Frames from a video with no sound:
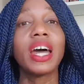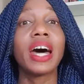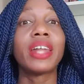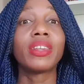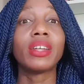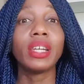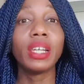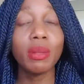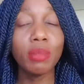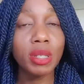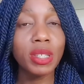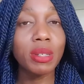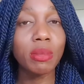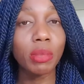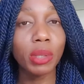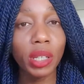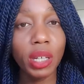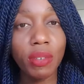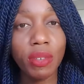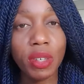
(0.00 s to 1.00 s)
and the
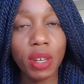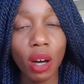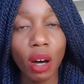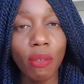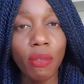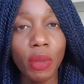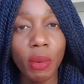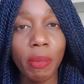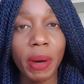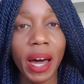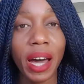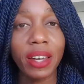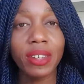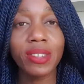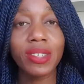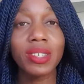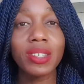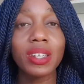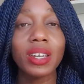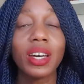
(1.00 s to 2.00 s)
limiting beliefs of the
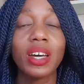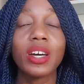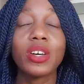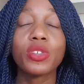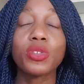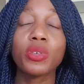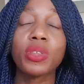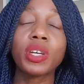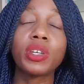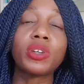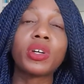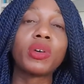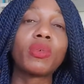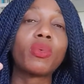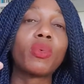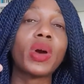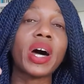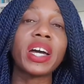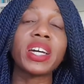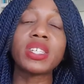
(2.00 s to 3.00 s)
past so that you
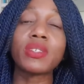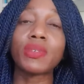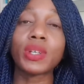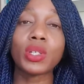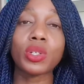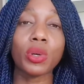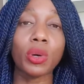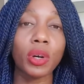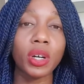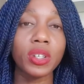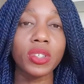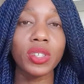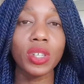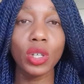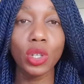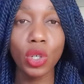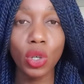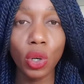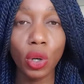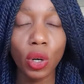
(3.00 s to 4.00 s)
can rise victorious
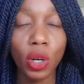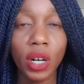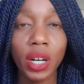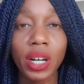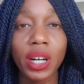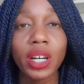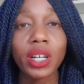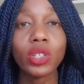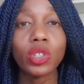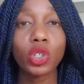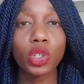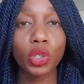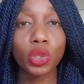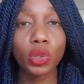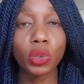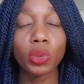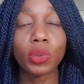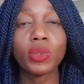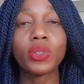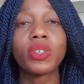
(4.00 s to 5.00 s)
in your
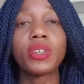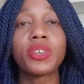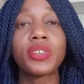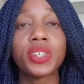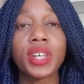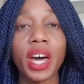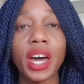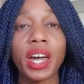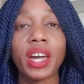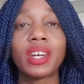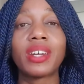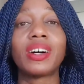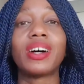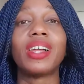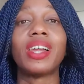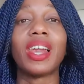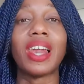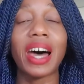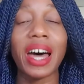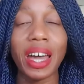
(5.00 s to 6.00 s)
true design
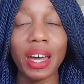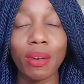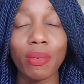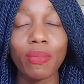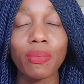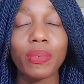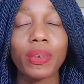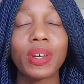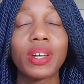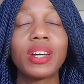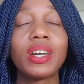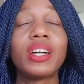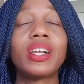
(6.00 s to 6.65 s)
life,